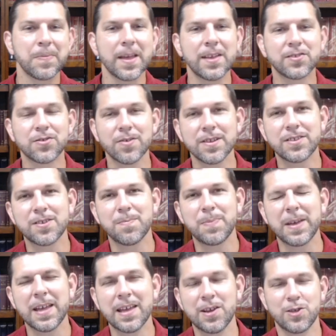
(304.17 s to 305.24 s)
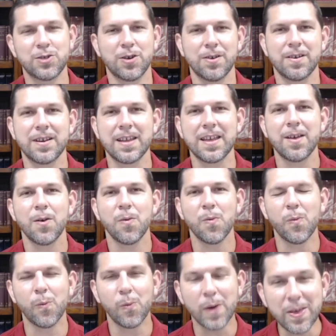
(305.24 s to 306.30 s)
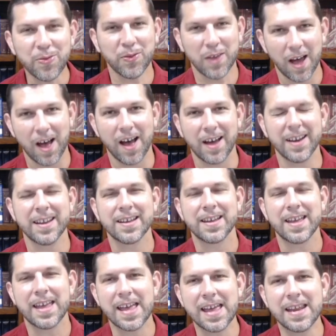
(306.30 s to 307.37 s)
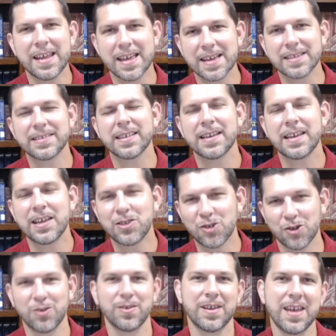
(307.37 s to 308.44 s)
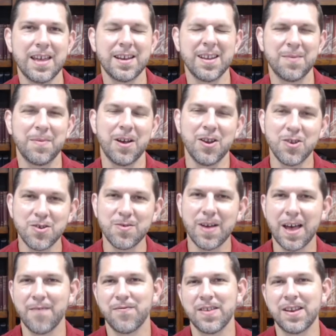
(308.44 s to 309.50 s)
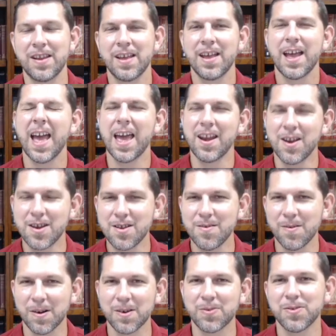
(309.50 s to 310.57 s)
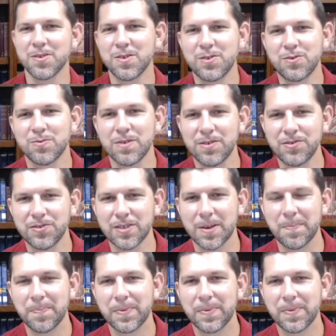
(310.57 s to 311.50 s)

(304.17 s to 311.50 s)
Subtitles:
it's going to be an eternity with God in his eternal kingdom, a new heaven and a new earth, the new Jerusalem.